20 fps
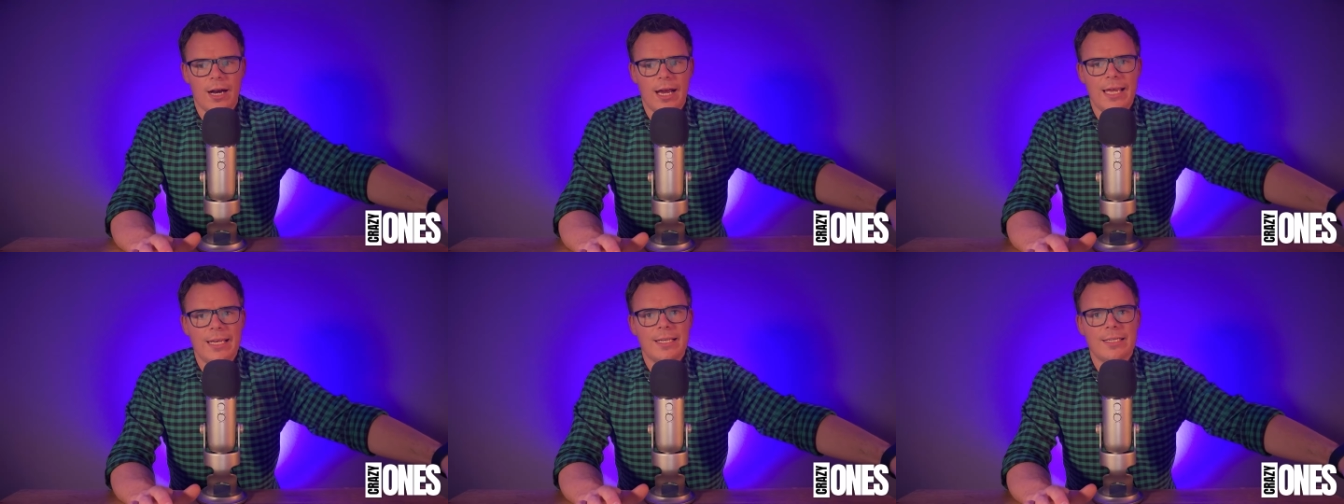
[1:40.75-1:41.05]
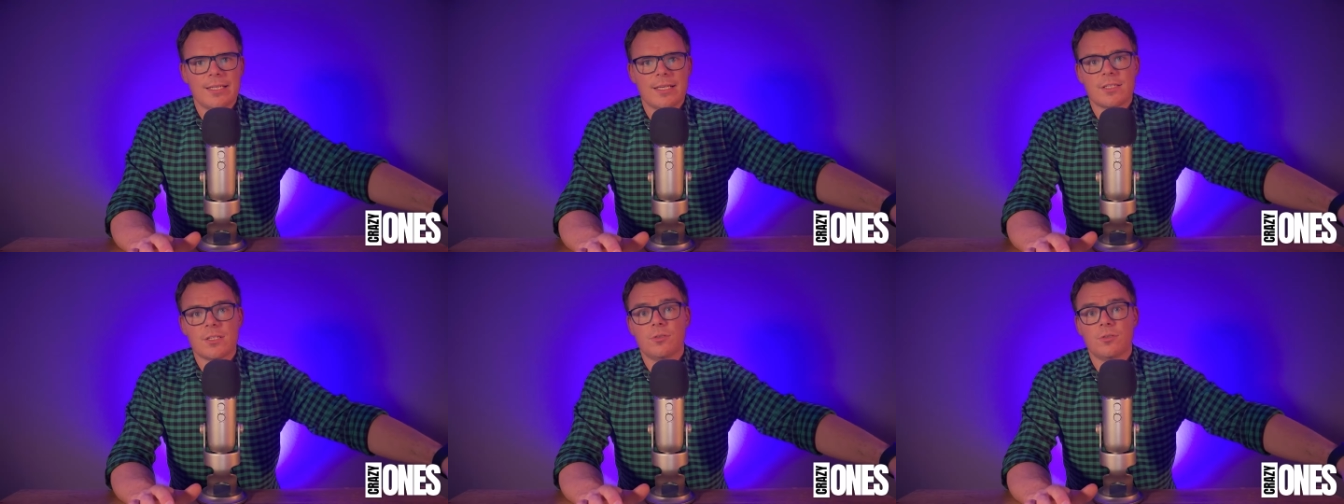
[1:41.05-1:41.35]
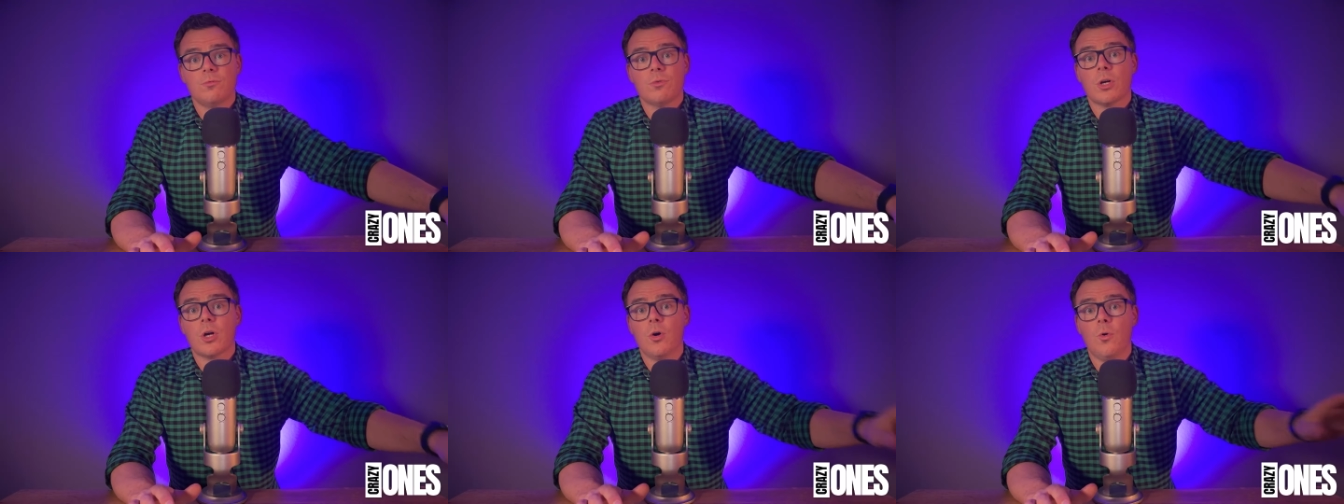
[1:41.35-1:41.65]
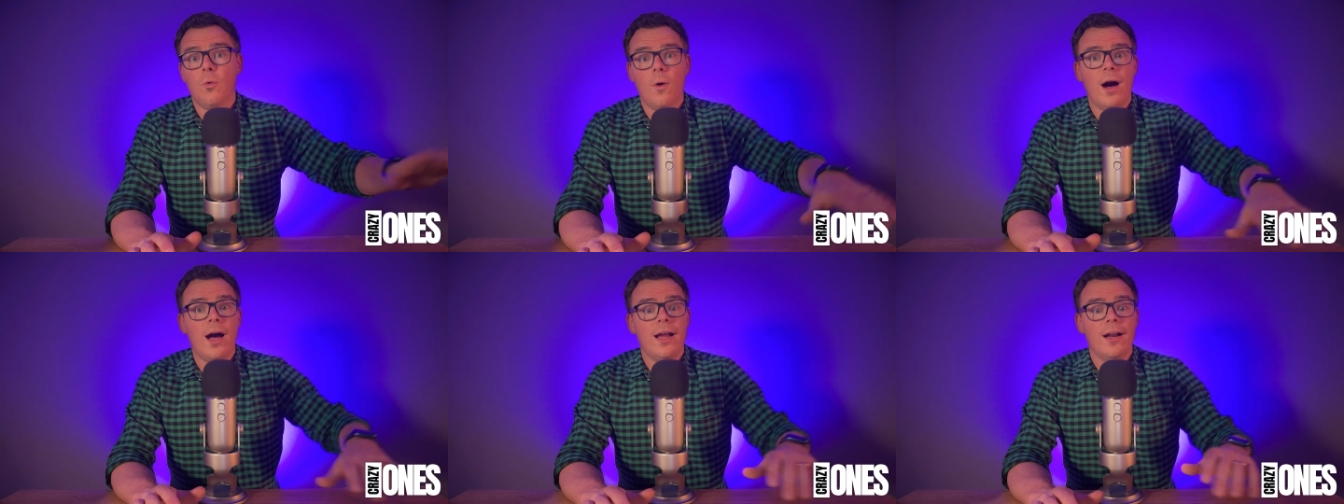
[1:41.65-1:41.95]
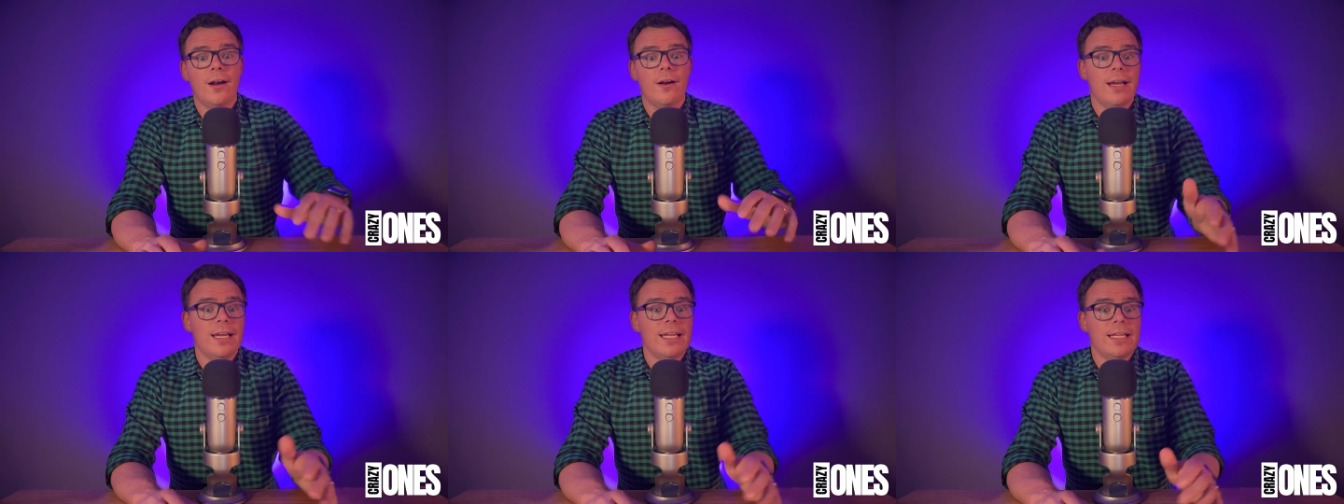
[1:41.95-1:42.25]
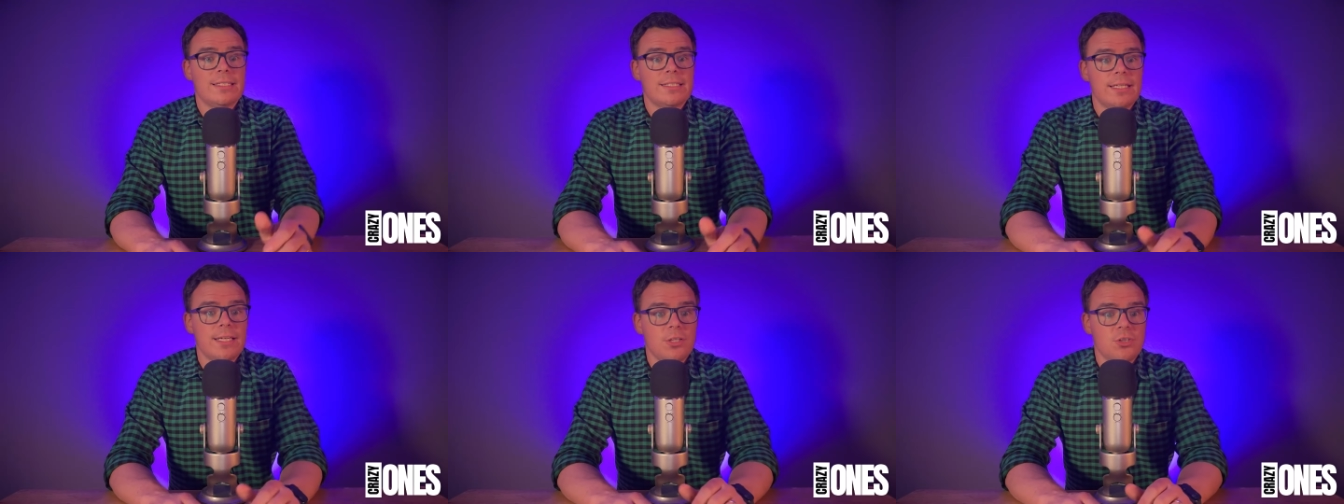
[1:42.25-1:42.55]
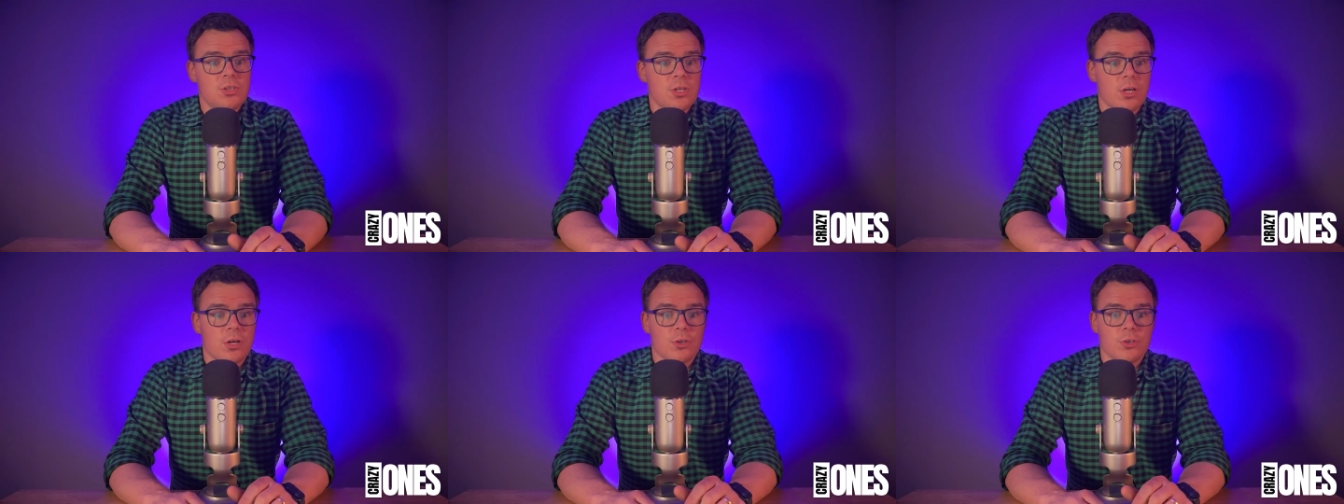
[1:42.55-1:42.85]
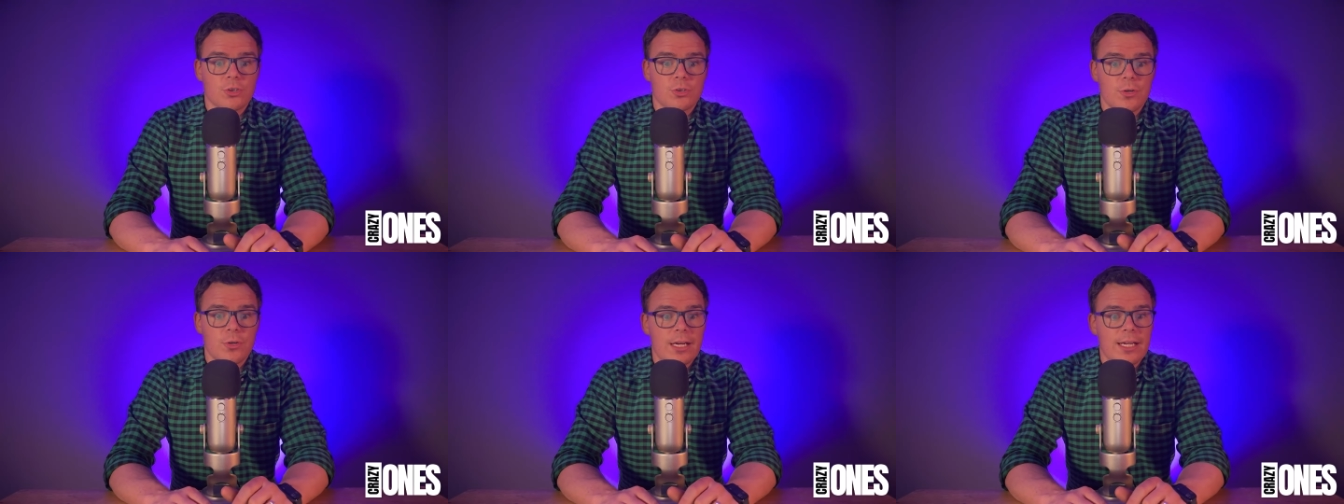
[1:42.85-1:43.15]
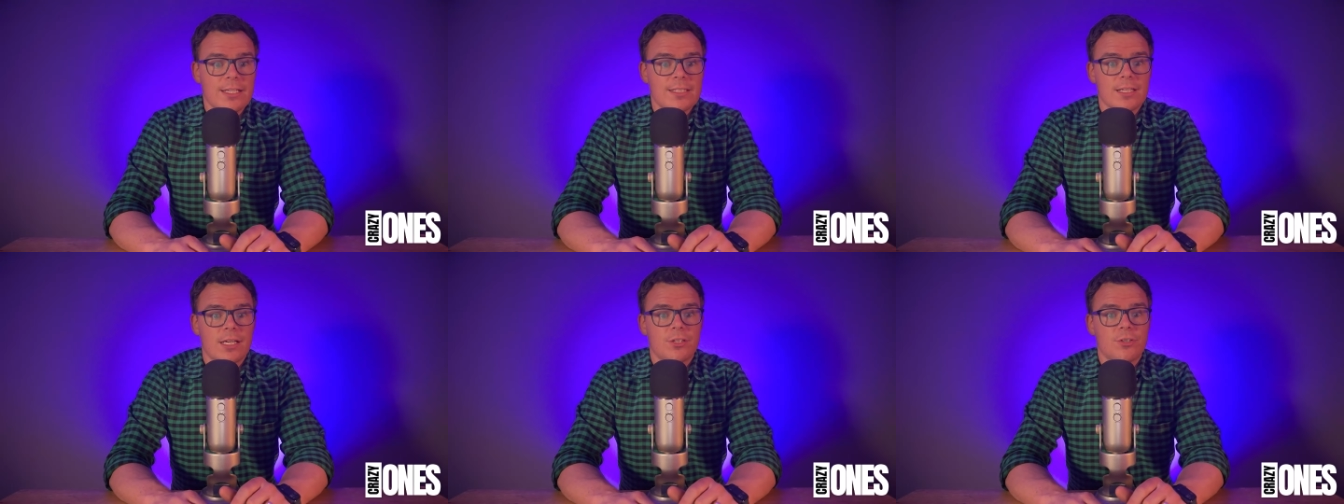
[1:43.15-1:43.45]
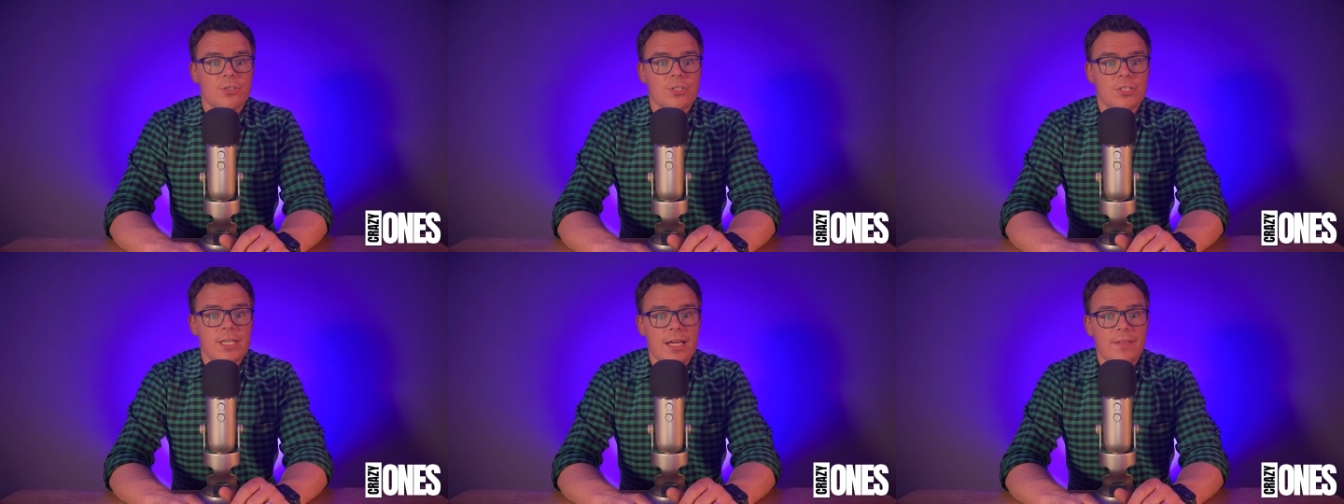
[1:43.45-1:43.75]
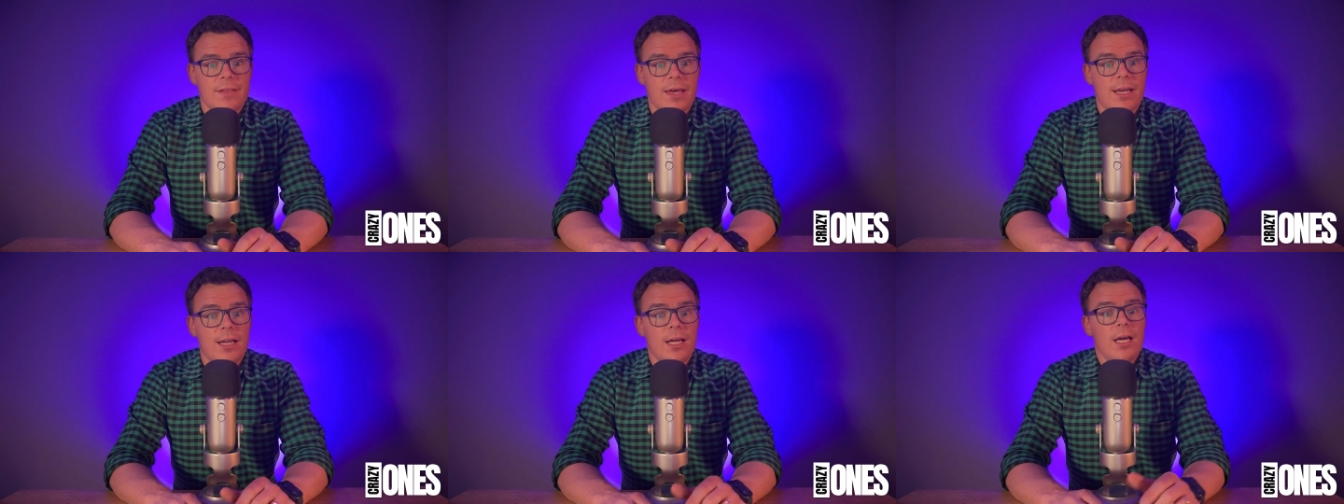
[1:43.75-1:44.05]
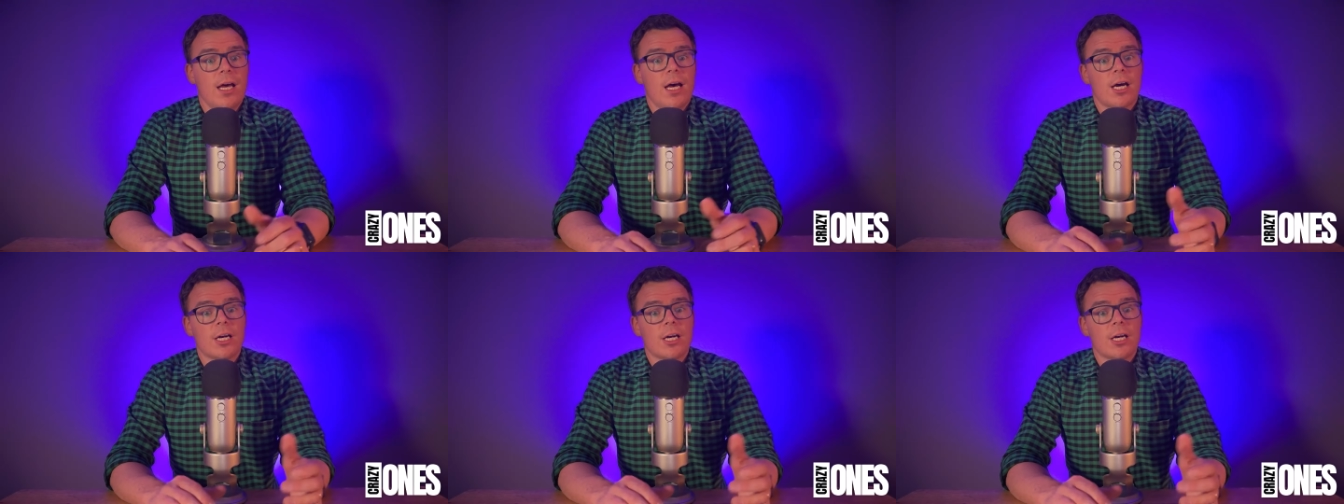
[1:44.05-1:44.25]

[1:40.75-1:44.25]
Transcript: and it doesn't require any teaching or training to understand that.